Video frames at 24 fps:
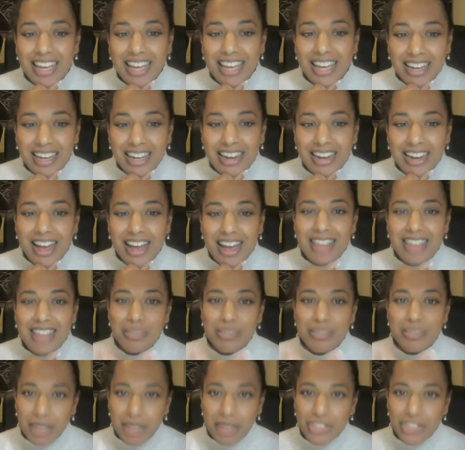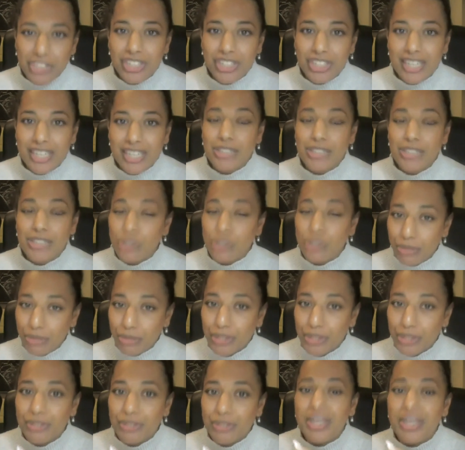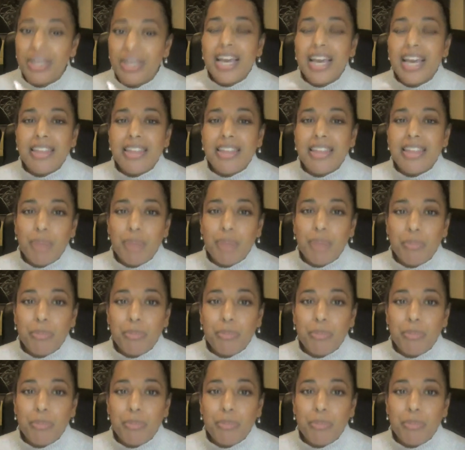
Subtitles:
and as mentioned, that in